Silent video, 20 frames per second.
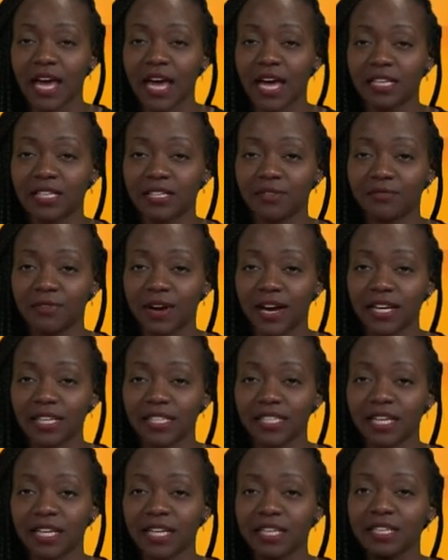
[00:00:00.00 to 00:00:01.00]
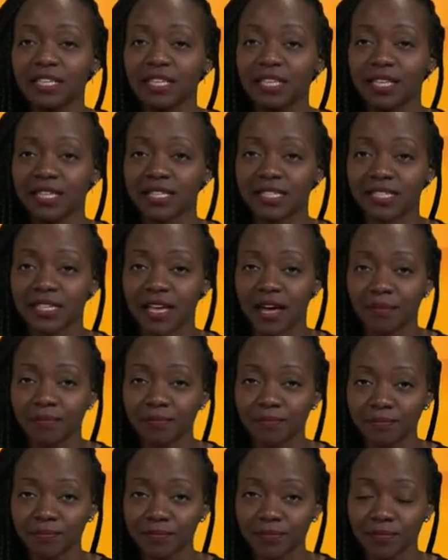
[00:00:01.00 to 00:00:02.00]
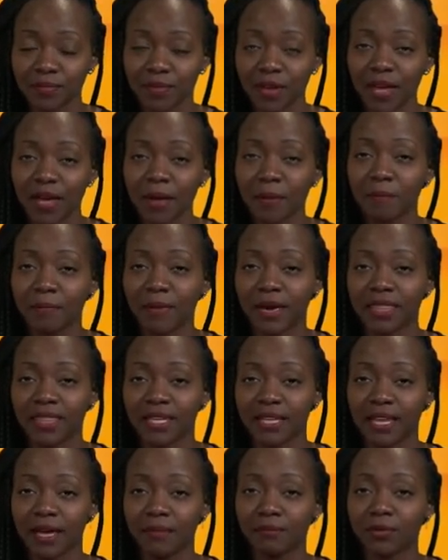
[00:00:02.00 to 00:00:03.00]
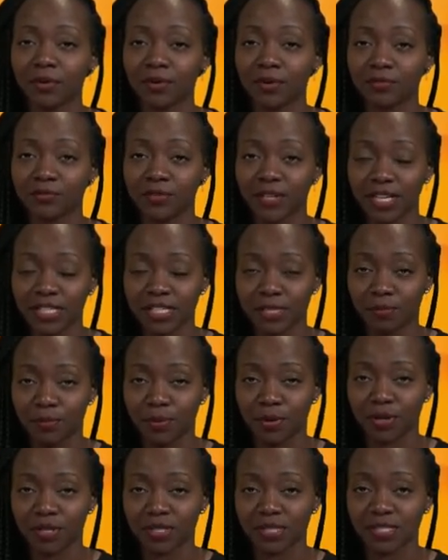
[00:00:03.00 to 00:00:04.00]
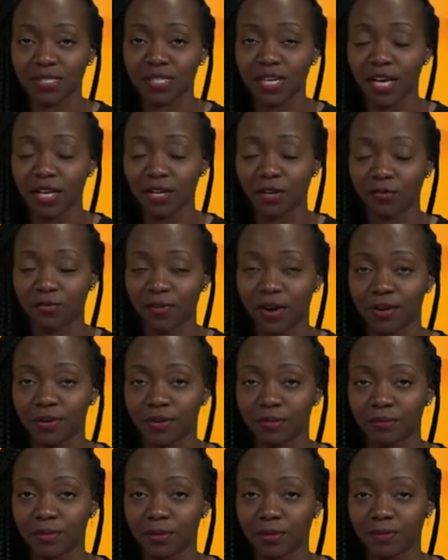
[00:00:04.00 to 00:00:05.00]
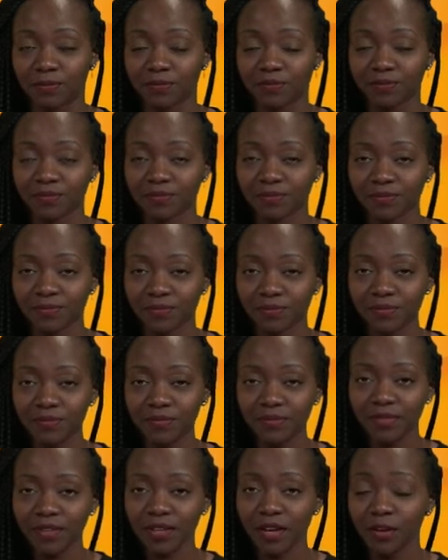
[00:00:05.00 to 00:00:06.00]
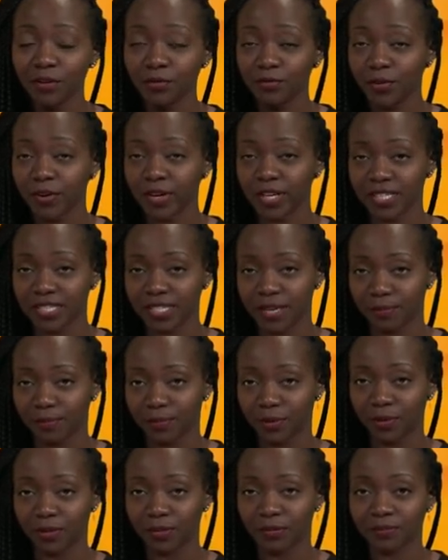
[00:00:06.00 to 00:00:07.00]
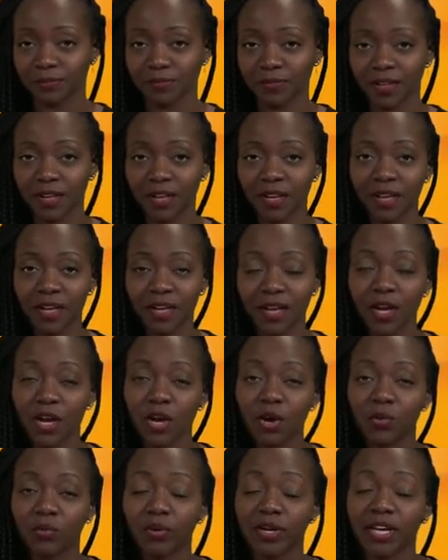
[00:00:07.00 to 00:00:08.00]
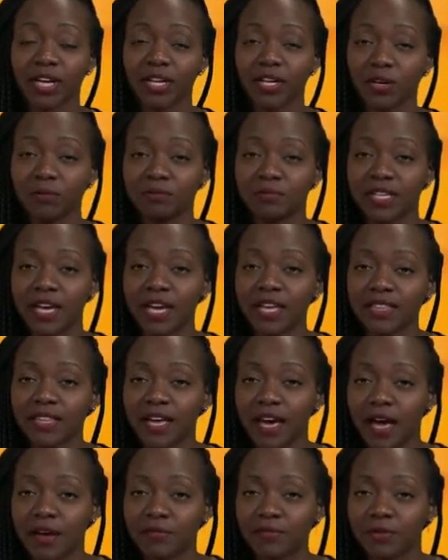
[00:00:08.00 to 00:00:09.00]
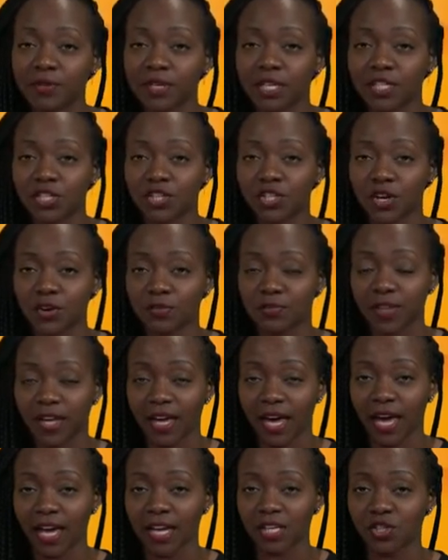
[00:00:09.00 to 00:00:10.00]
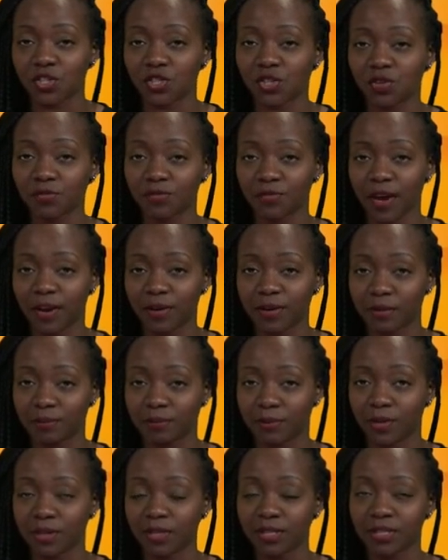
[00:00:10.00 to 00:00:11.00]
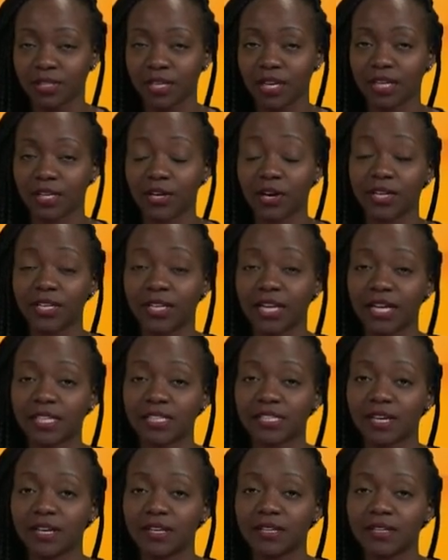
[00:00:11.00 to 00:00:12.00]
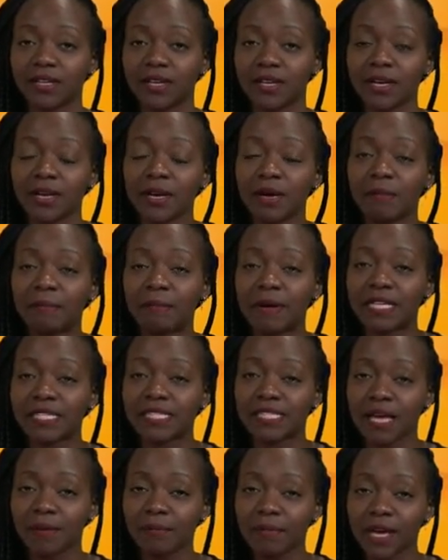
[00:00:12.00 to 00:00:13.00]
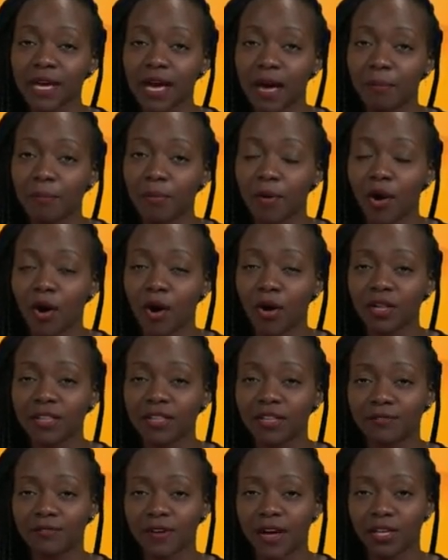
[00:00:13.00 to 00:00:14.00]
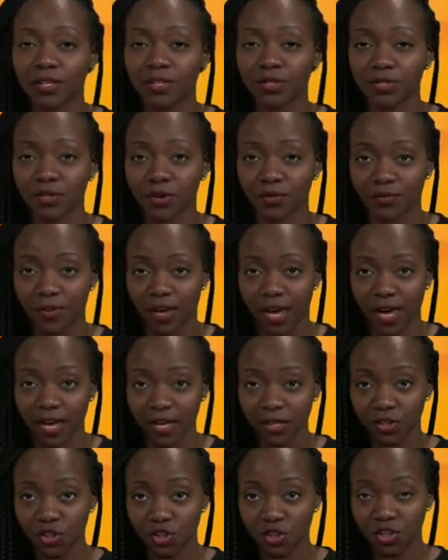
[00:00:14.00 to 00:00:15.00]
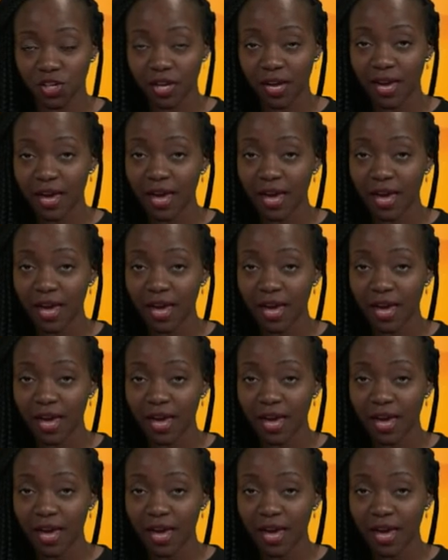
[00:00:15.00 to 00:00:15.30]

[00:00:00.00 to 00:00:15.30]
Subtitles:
and dividing the sum by the number of data points in your variable. For example, we can obtain the average of the age variable in our data by summing up all the values of age